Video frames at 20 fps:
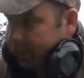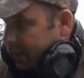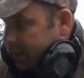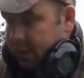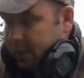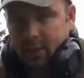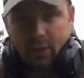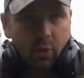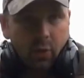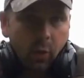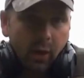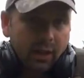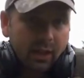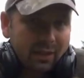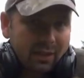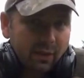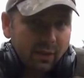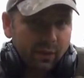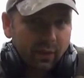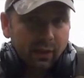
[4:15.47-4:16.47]
This is quite
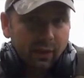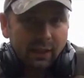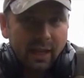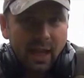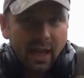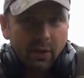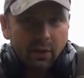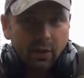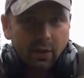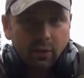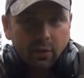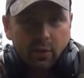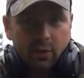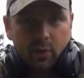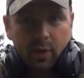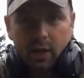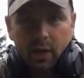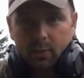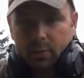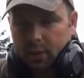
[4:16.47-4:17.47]
a difficult area
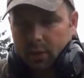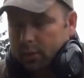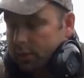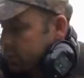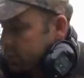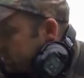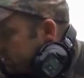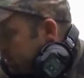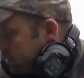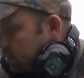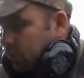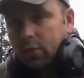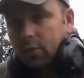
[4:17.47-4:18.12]
as well, because